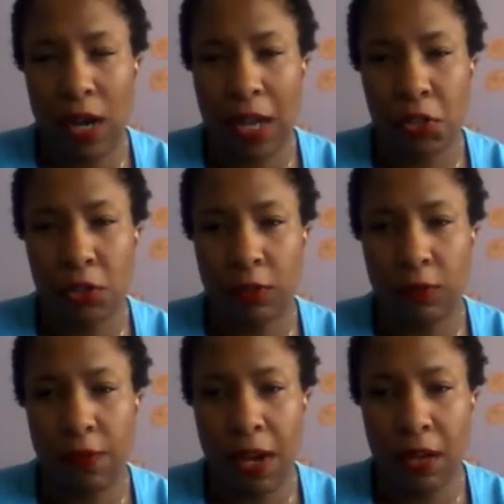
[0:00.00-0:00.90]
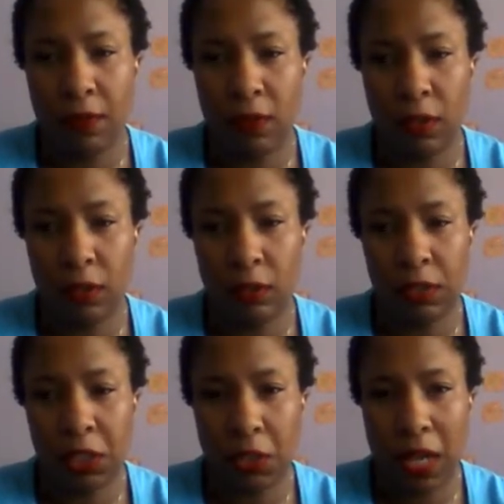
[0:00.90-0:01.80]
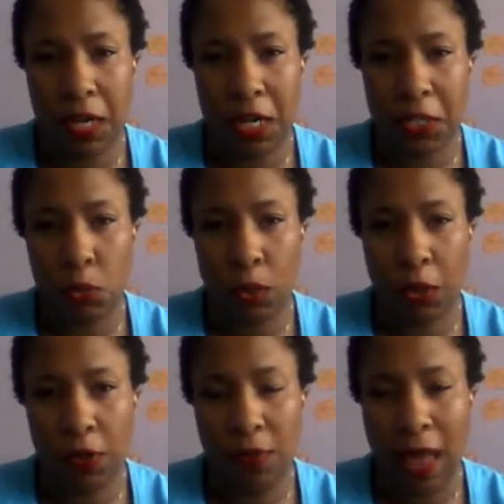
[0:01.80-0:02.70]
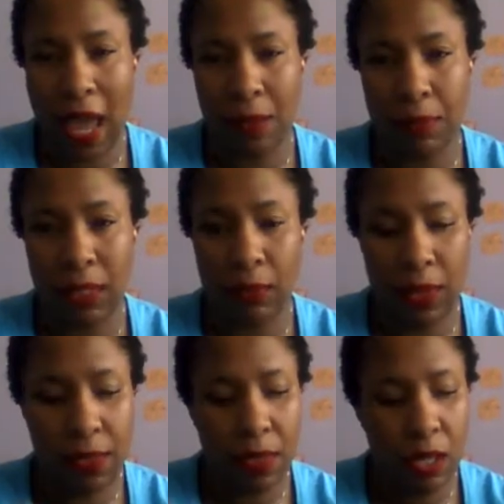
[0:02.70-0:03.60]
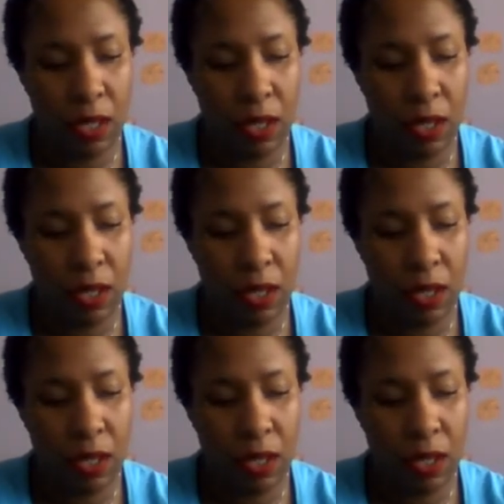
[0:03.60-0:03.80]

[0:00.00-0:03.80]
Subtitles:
stressed or fearful, it's a good idea to work on that. But with